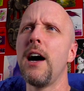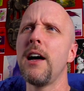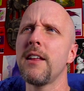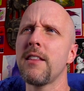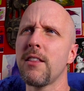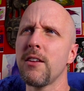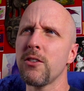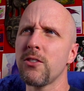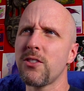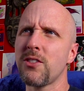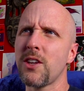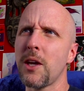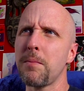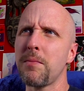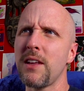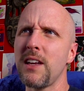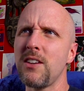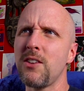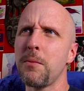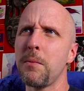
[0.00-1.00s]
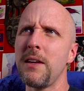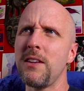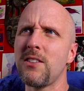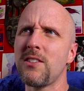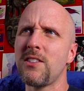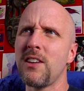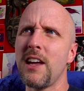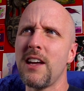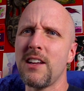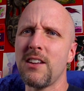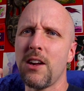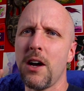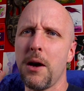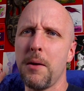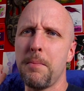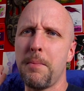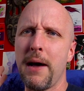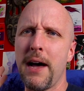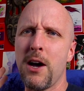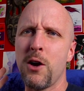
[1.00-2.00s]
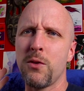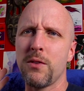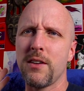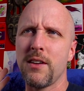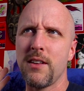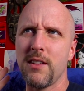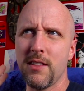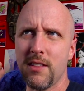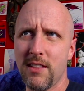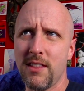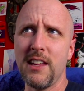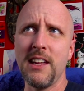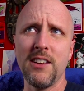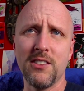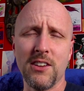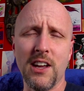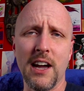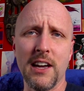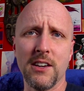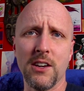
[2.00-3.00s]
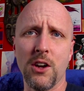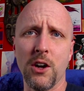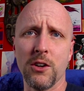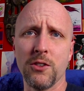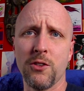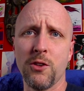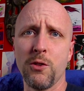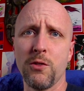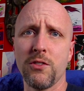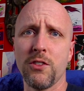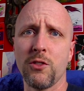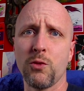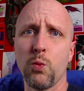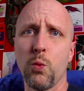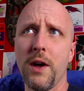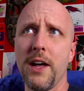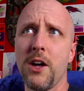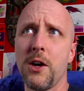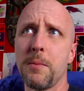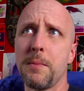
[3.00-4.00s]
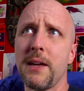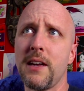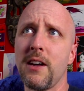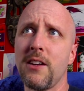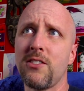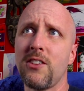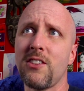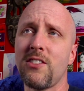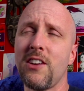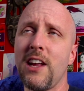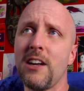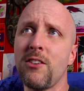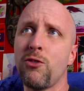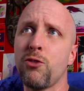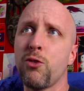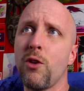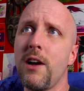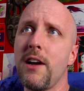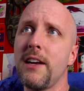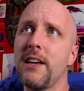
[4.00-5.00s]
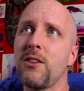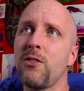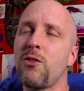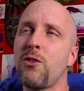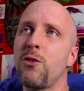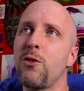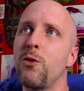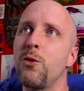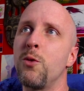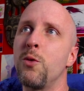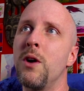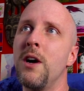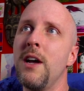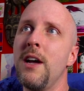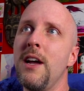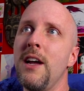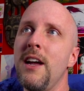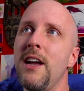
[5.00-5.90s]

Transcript: uh, there's something to be said about these kind of cartoons as well, because it's not trying to